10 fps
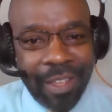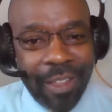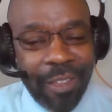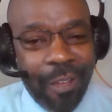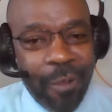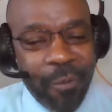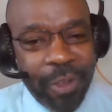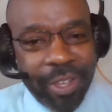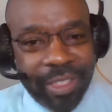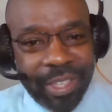along
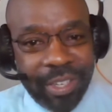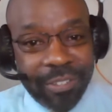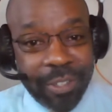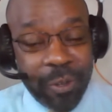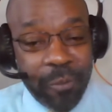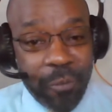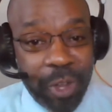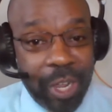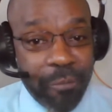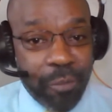with the Center
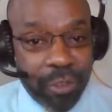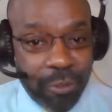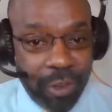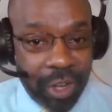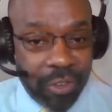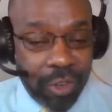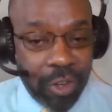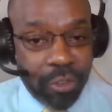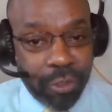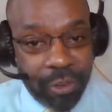for
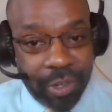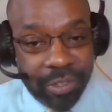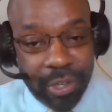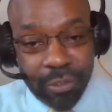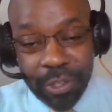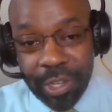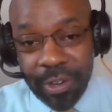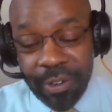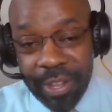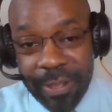Infrastructure Assurance and
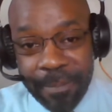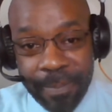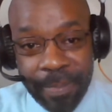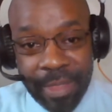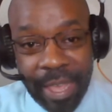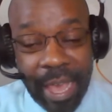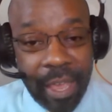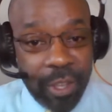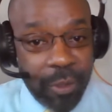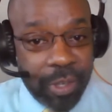Security
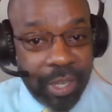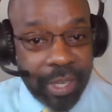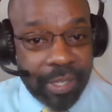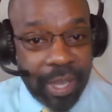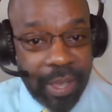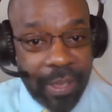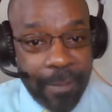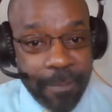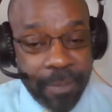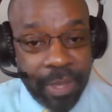at
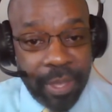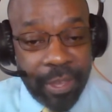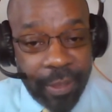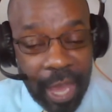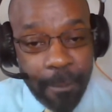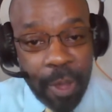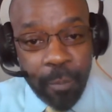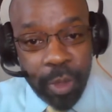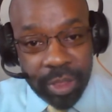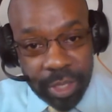UTSA, came
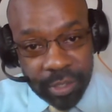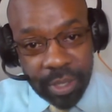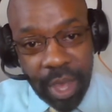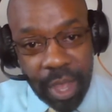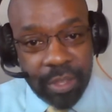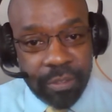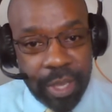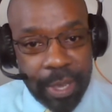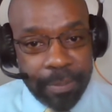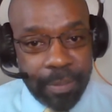up with this
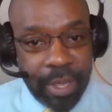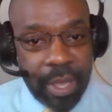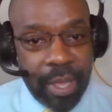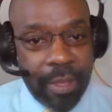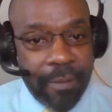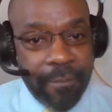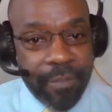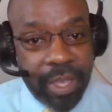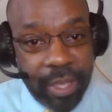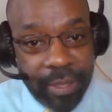concept of
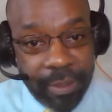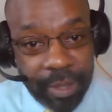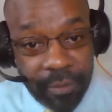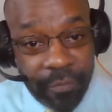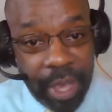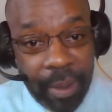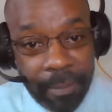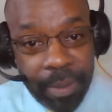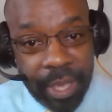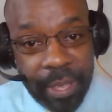
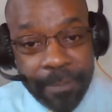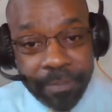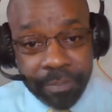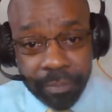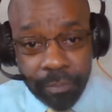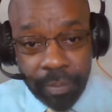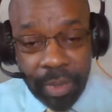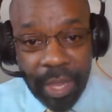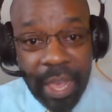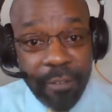developing
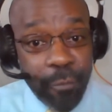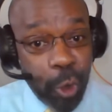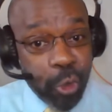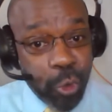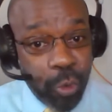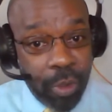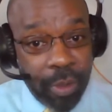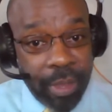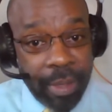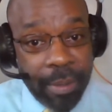a
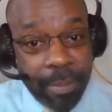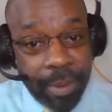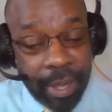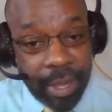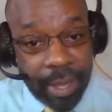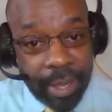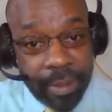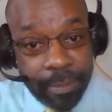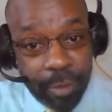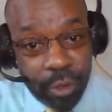virtual uh,
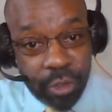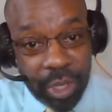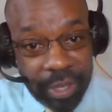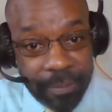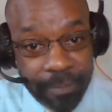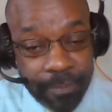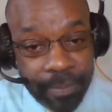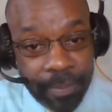machine